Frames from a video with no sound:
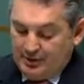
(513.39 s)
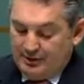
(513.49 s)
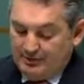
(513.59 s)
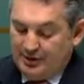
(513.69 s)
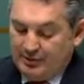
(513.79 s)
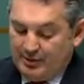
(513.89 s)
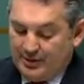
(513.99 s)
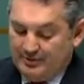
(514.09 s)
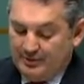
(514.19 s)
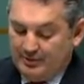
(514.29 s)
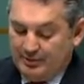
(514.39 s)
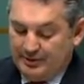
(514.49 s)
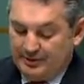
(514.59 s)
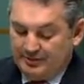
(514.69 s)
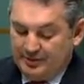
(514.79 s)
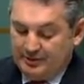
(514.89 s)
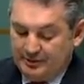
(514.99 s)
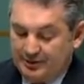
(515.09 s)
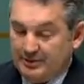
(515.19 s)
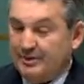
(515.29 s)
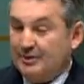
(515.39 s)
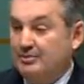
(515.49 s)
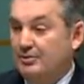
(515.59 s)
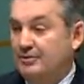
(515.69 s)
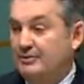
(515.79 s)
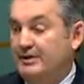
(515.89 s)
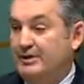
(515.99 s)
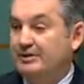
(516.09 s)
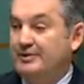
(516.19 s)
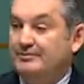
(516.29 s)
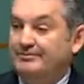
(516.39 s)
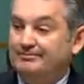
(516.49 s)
I have no qualms in supporting this bill and commend the bill to the House.